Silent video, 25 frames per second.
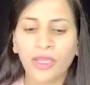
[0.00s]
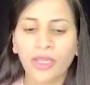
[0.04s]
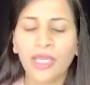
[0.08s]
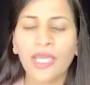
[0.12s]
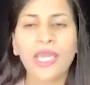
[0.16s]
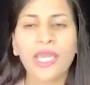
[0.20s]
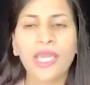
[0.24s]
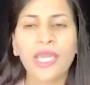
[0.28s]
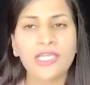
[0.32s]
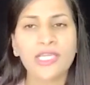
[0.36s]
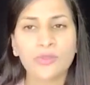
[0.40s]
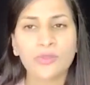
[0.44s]

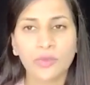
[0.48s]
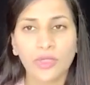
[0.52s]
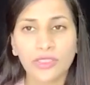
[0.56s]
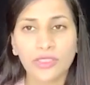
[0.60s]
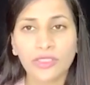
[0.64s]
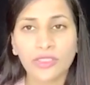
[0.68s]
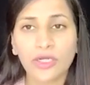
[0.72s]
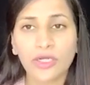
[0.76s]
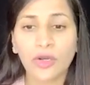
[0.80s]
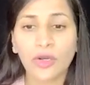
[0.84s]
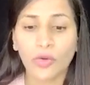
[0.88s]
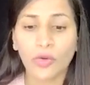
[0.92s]
He has
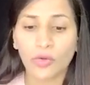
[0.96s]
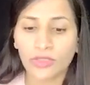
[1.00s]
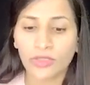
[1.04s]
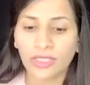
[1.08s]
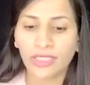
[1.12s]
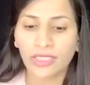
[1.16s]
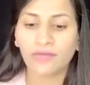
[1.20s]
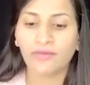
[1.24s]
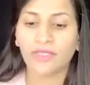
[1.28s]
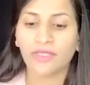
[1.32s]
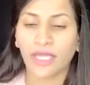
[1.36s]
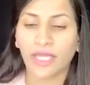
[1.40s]
worked
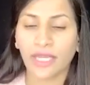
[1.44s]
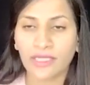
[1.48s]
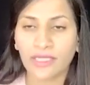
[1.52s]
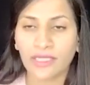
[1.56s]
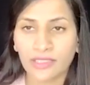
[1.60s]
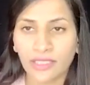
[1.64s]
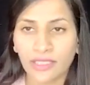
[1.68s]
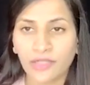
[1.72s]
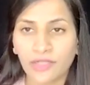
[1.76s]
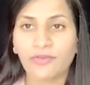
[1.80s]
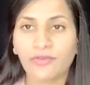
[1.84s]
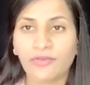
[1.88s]
closely with
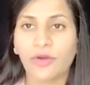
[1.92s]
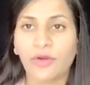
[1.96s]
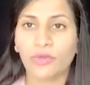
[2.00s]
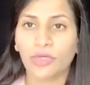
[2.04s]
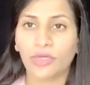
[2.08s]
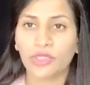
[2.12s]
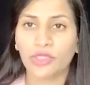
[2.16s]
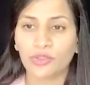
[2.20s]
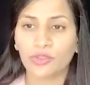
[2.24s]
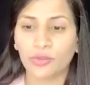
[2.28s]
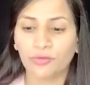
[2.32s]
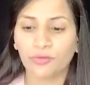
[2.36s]
Exceed
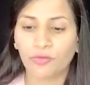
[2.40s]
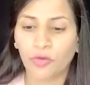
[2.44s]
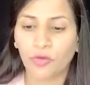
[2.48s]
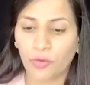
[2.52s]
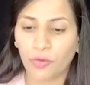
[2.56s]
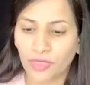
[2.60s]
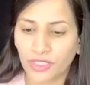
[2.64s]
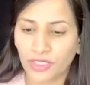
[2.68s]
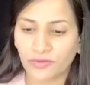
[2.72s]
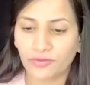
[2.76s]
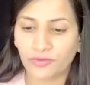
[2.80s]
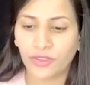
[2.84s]
Foundation
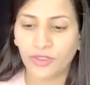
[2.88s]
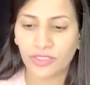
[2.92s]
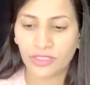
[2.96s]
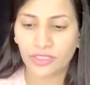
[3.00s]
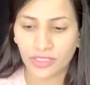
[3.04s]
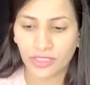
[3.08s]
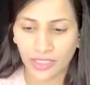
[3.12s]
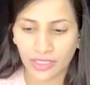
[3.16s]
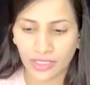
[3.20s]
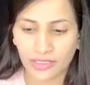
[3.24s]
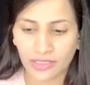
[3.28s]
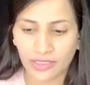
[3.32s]
from its
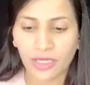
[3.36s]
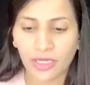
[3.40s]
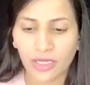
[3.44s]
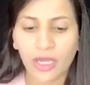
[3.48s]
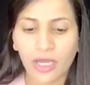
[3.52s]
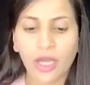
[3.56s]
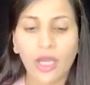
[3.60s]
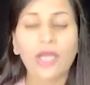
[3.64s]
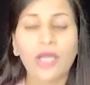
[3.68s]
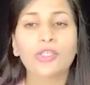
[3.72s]
first days.